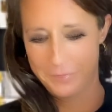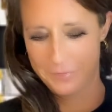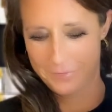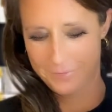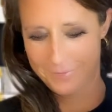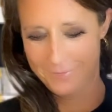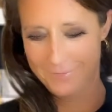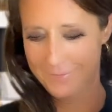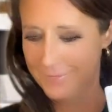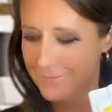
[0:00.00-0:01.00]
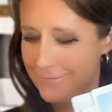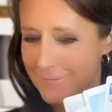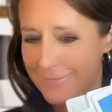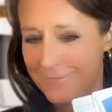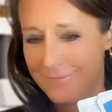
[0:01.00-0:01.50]

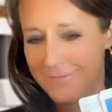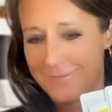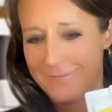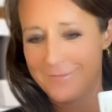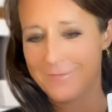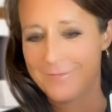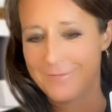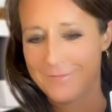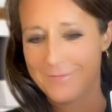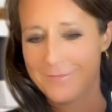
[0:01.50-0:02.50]
(silence)